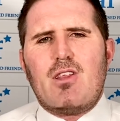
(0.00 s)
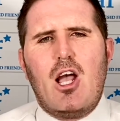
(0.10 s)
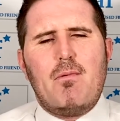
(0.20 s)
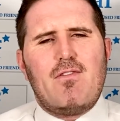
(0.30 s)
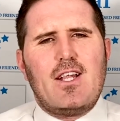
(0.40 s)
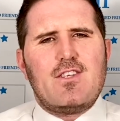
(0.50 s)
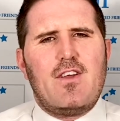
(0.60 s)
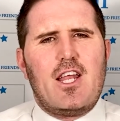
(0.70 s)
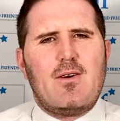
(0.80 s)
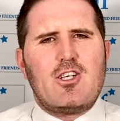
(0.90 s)
hope you find this
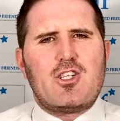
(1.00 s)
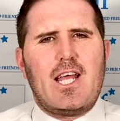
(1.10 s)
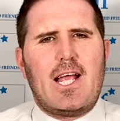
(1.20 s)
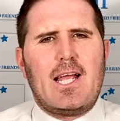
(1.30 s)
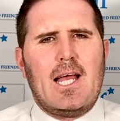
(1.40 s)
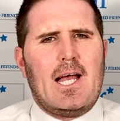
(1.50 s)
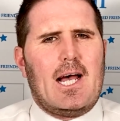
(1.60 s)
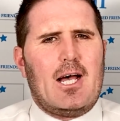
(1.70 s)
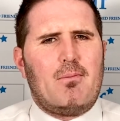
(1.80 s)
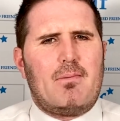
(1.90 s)
video interesting.
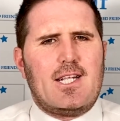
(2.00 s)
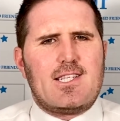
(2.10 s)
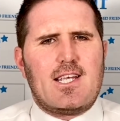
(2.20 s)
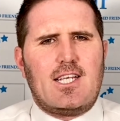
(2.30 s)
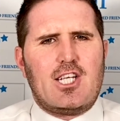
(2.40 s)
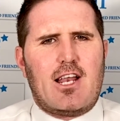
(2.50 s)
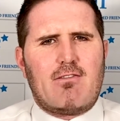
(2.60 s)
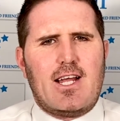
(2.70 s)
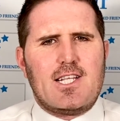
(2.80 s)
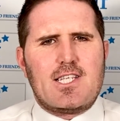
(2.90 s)
Hope it
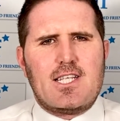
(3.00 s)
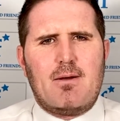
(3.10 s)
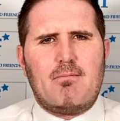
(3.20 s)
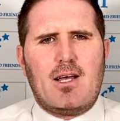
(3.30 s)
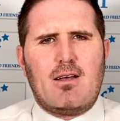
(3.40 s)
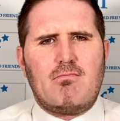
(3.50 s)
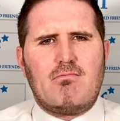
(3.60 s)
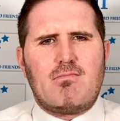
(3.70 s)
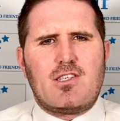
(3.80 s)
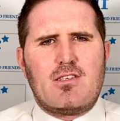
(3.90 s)
generates some
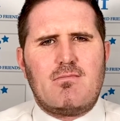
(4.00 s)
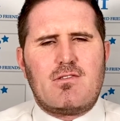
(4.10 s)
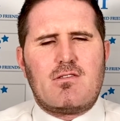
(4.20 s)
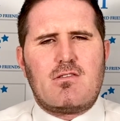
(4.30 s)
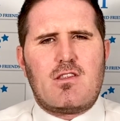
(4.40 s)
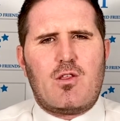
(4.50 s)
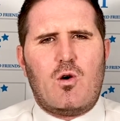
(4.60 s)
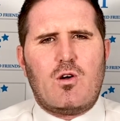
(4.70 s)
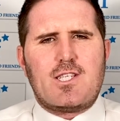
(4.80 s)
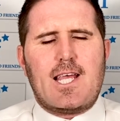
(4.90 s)

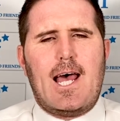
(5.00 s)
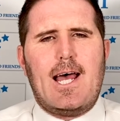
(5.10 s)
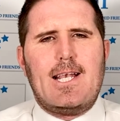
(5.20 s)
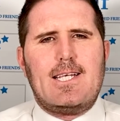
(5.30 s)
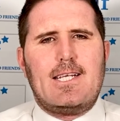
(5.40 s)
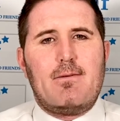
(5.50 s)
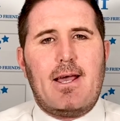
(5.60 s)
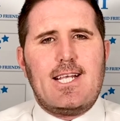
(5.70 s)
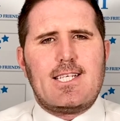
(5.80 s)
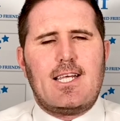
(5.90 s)
thought and
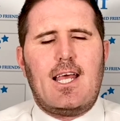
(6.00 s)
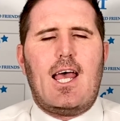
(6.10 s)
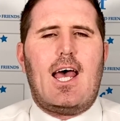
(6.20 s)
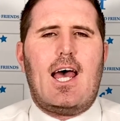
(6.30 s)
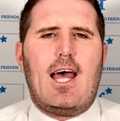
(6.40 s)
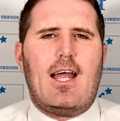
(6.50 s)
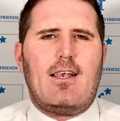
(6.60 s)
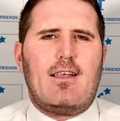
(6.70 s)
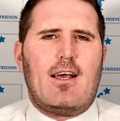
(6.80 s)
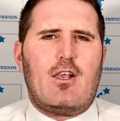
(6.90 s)
debate,
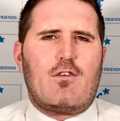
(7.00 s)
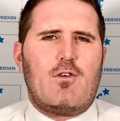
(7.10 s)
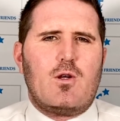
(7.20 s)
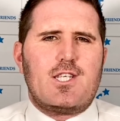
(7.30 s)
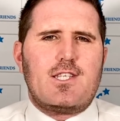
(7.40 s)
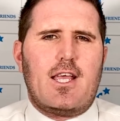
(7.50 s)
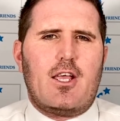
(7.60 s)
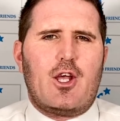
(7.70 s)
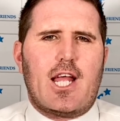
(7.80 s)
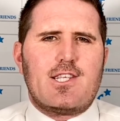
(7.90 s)
and look forward to seeing
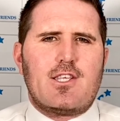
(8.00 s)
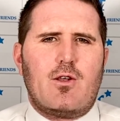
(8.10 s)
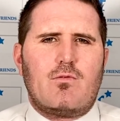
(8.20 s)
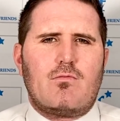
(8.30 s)
you again soon.